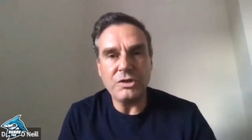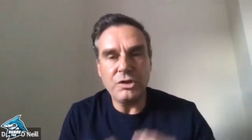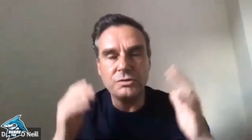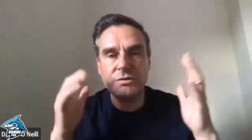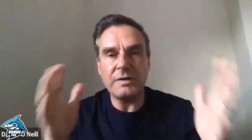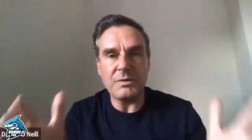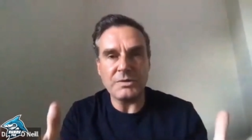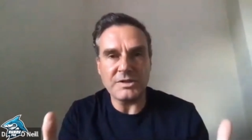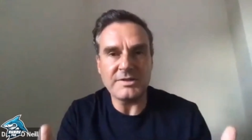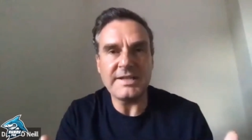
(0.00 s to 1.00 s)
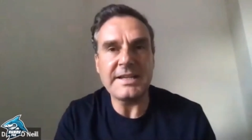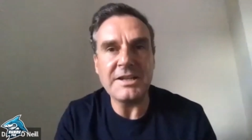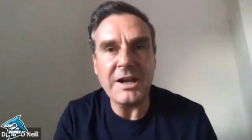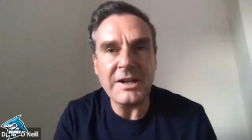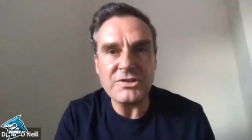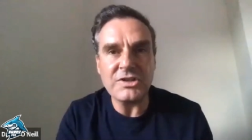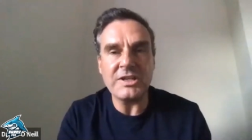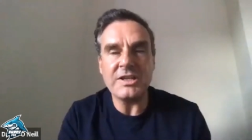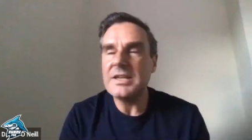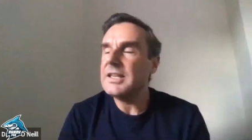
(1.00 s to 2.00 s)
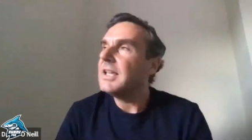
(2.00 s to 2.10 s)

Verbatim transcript: huge focus on technology.